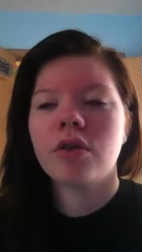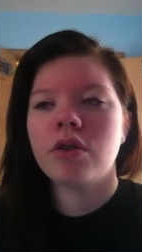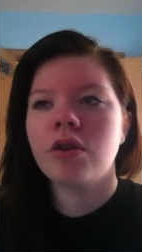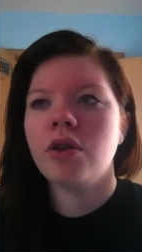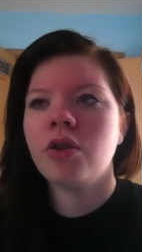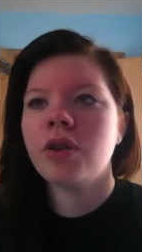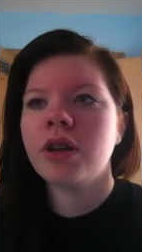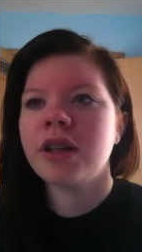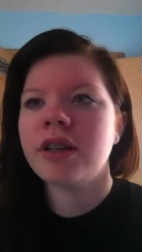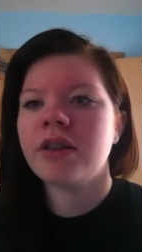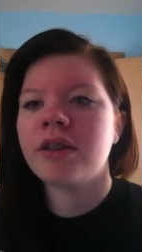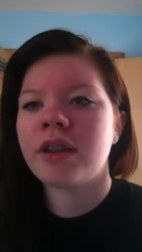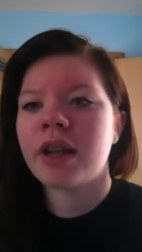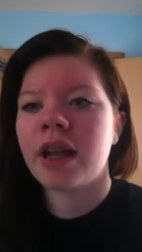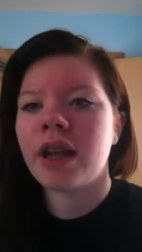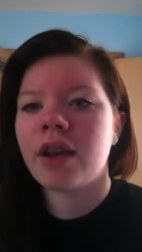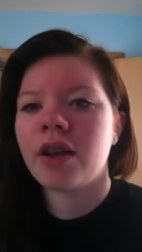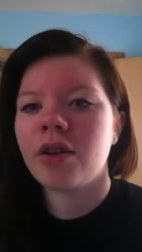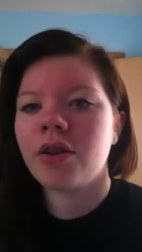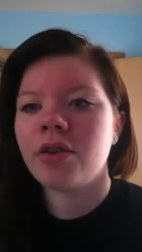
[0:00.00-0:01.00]
you can
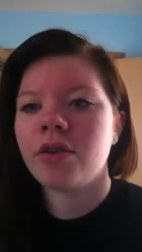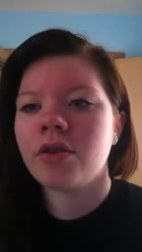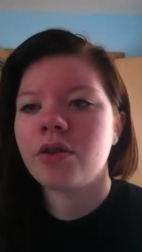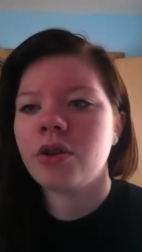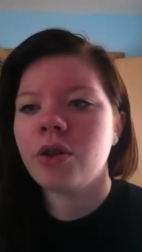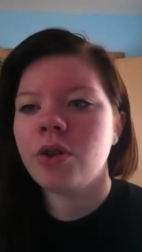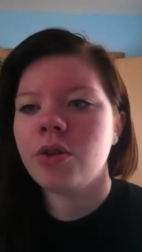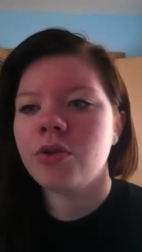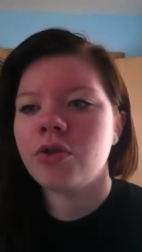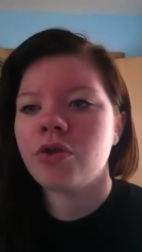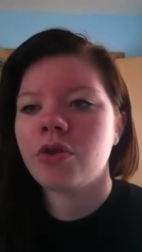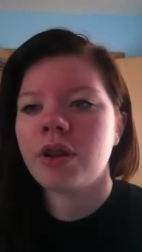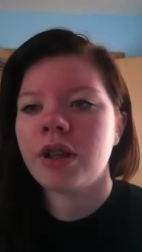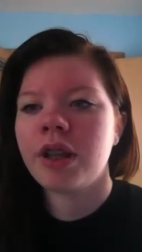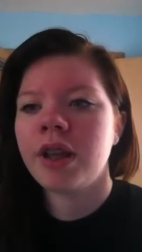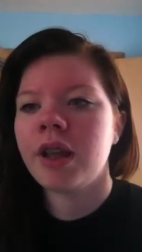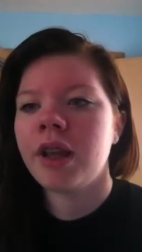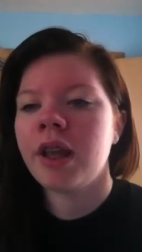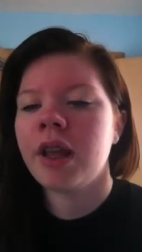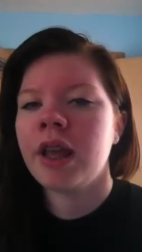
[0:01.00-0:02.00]
tell
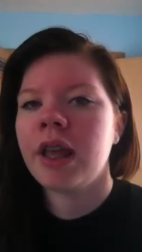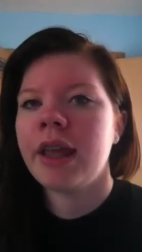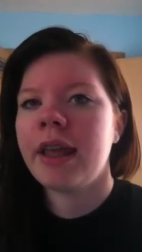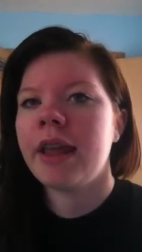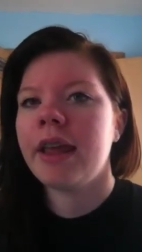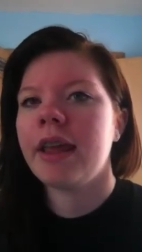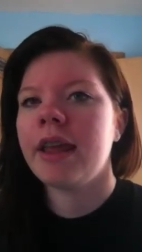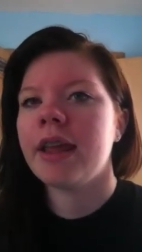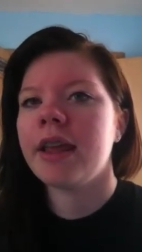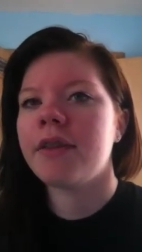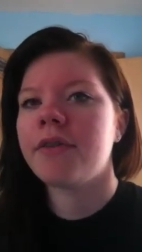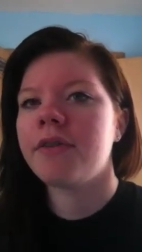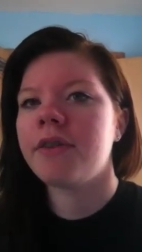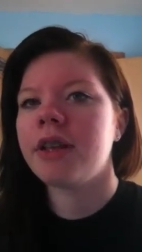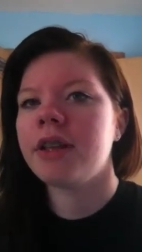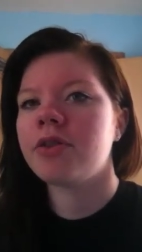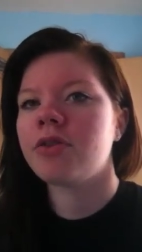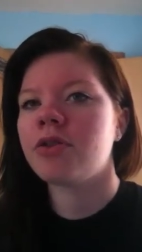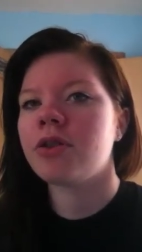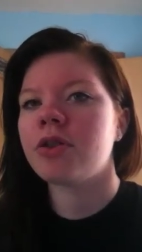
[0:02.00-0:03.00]
usually if
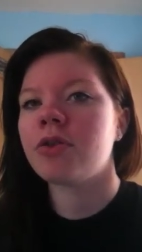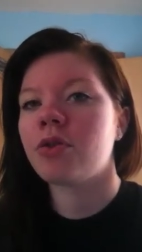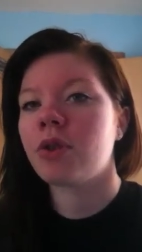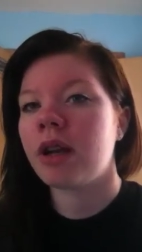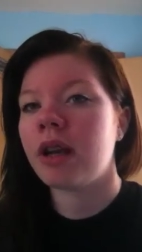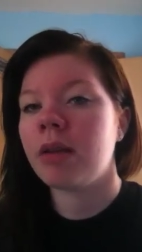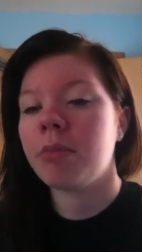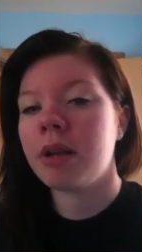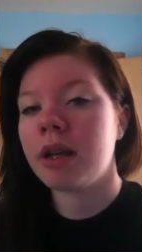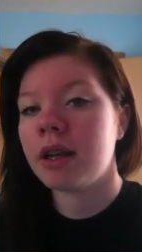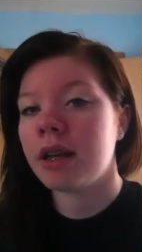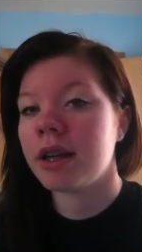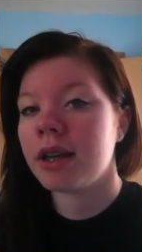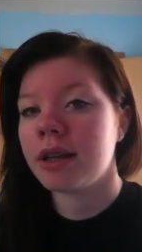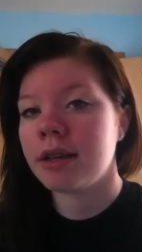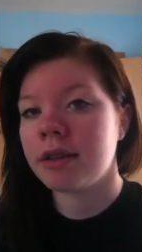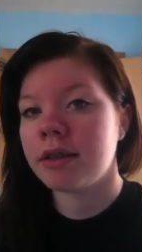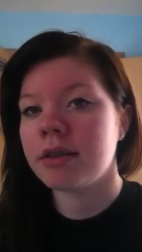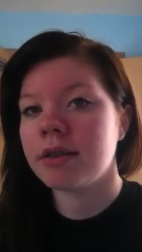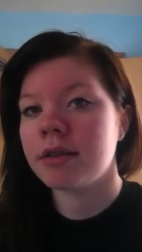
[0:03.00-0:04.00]
he's just trying to be
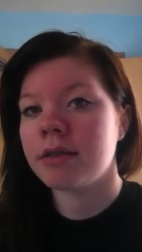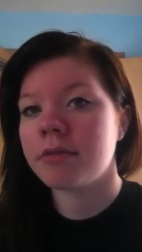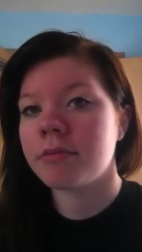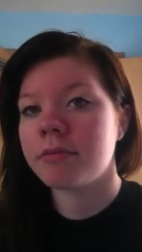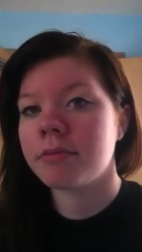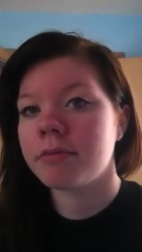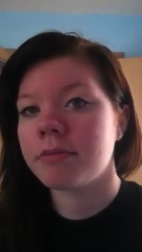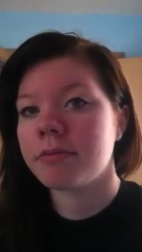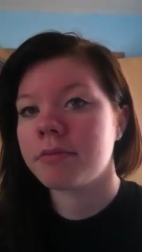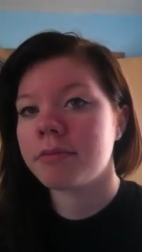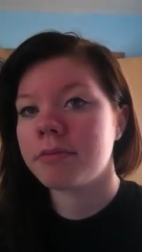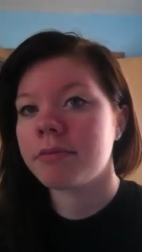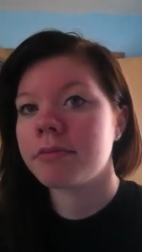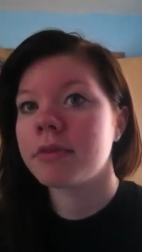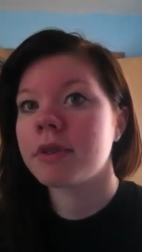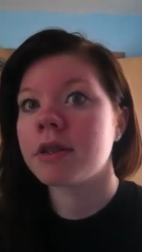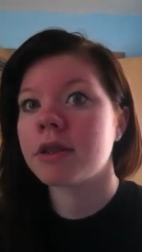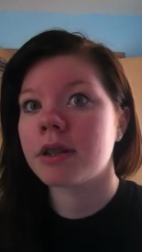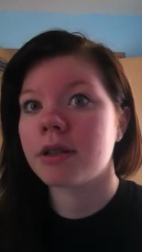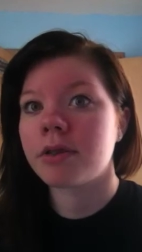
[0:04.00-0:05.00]
nice.
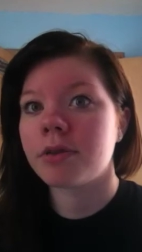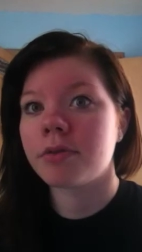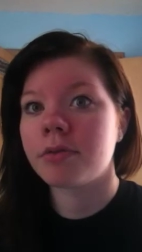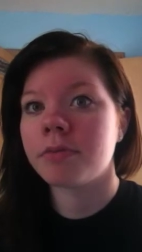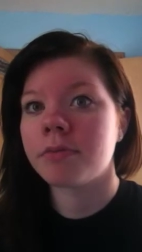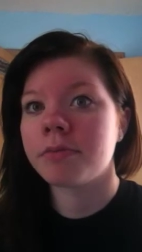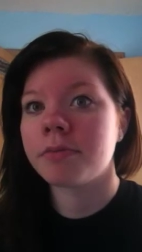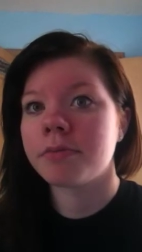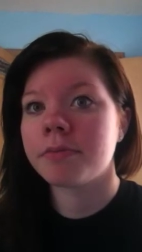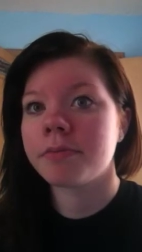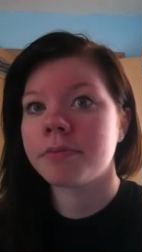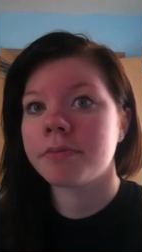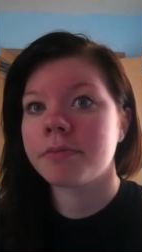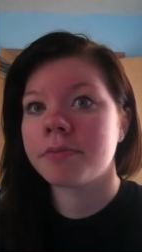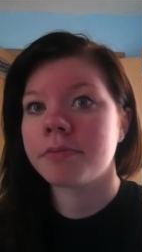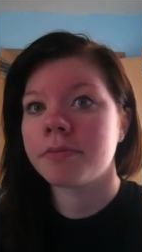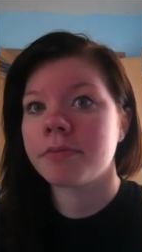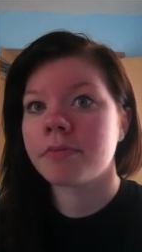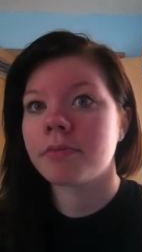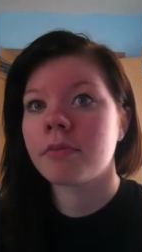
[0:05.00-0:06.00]
So,
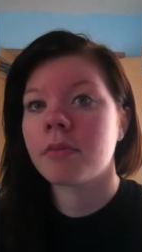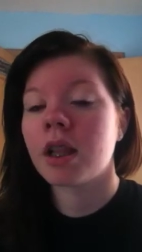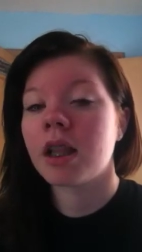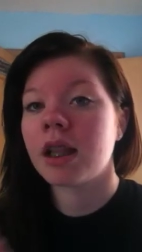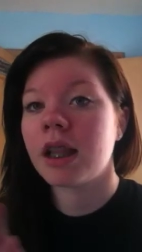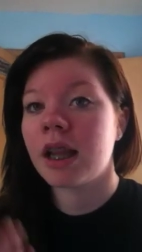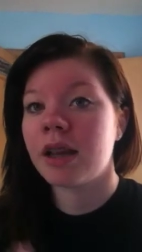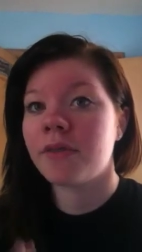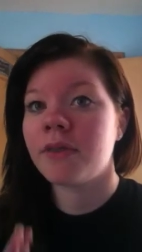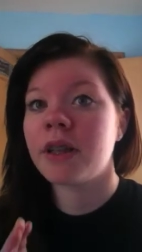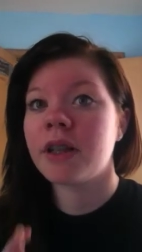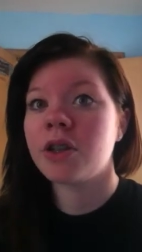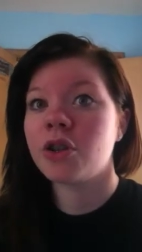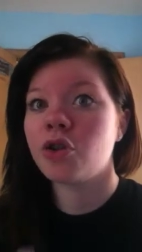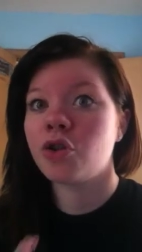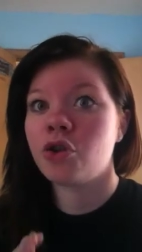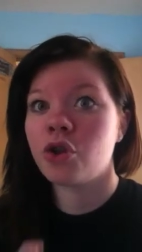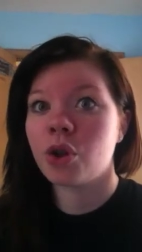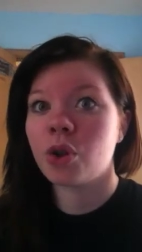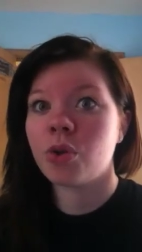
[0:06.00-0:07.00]
laugh at
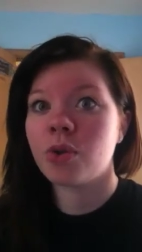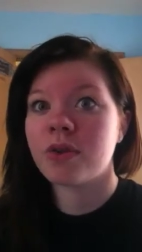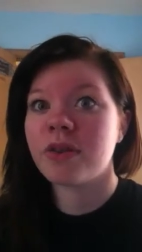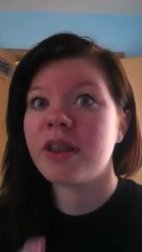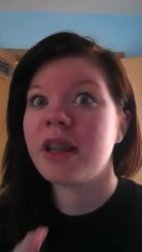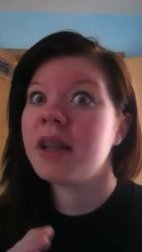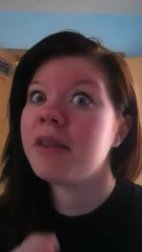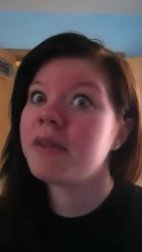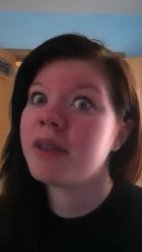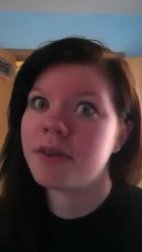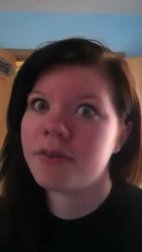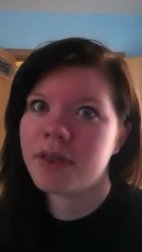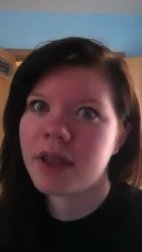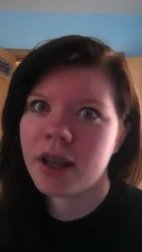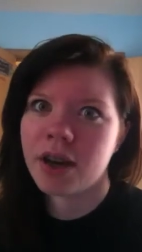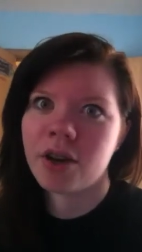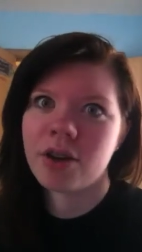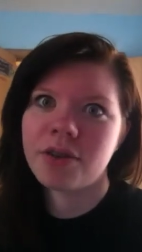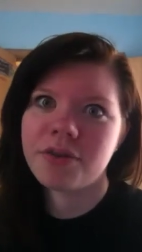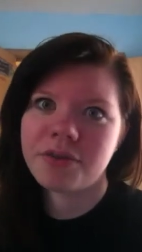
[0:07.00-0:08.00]
his jokes even if
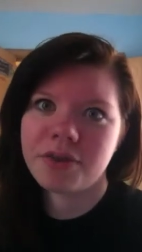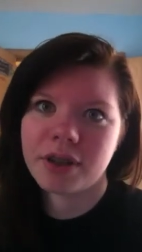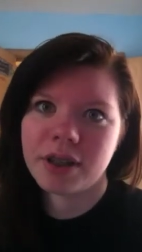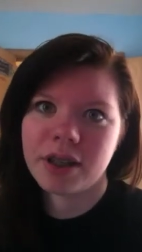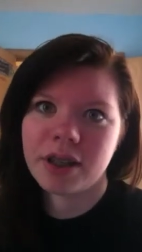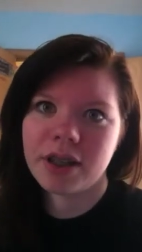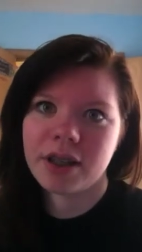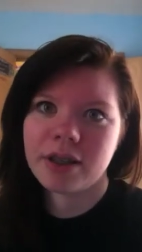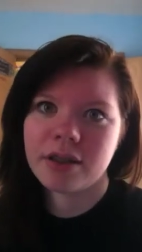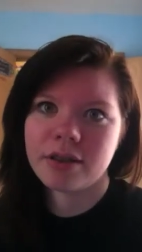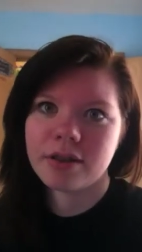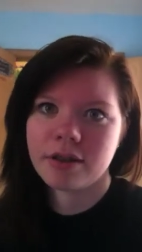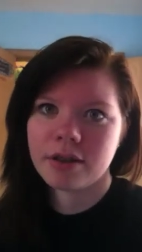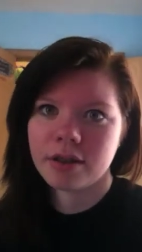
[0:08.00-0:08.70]
they aren't funny.